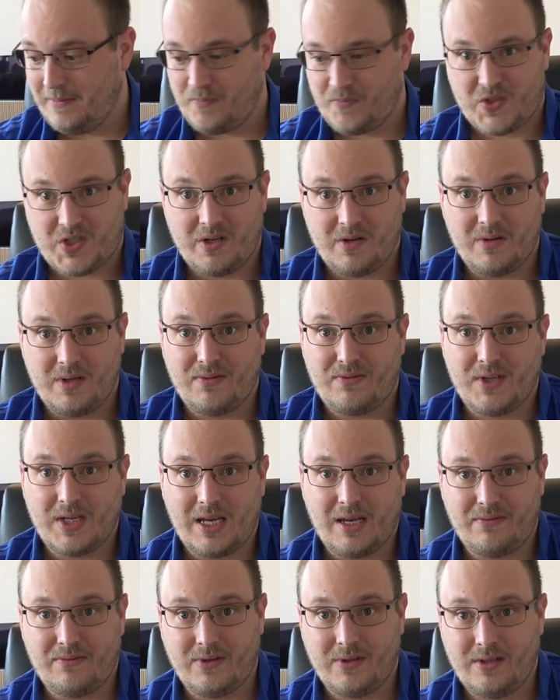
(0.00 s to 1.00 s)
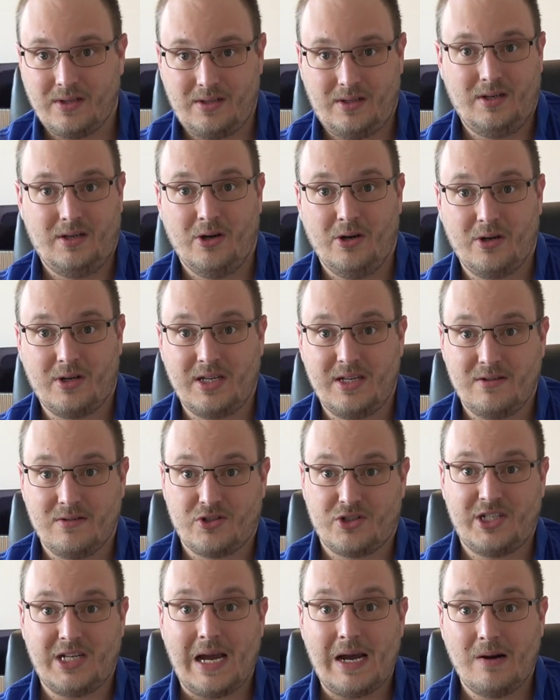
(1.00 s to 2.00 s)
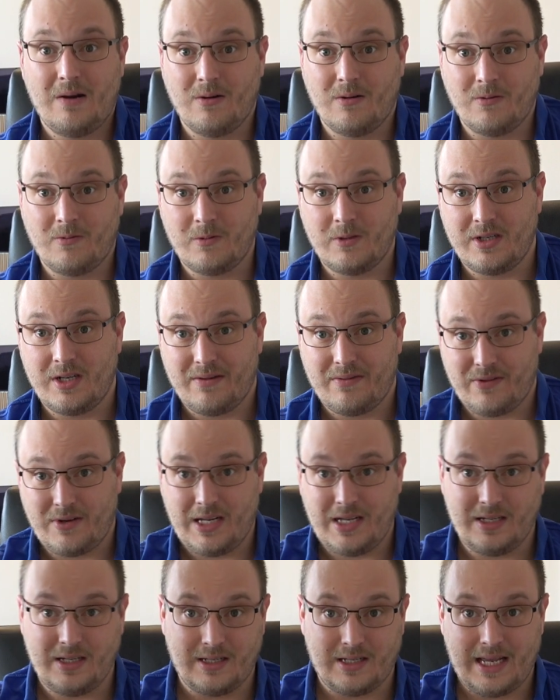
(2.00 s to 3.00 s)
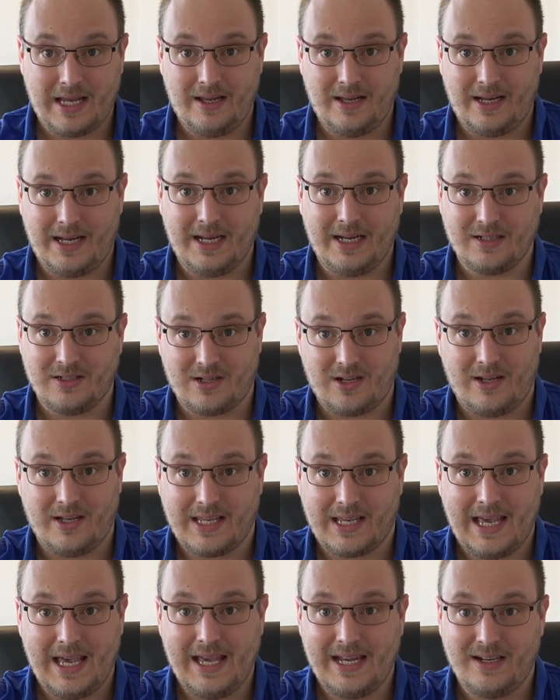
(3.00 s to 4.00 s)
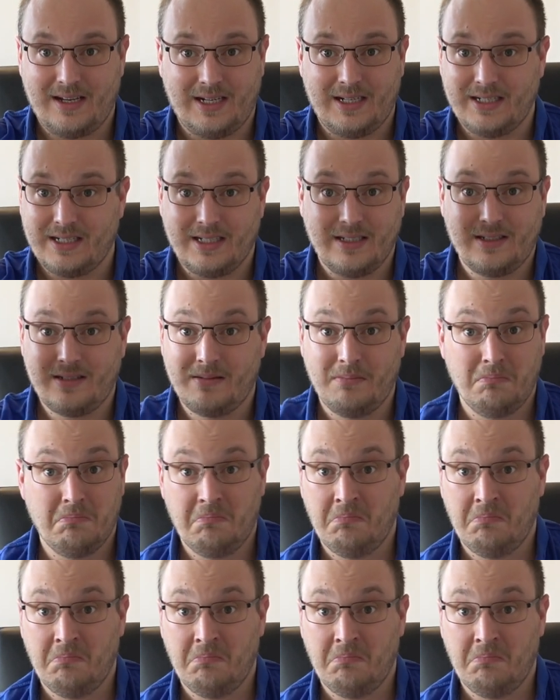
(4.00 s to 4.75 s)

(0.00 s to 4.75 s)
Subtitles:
So if you have a hook in your shower or whatever and it hangs like head height,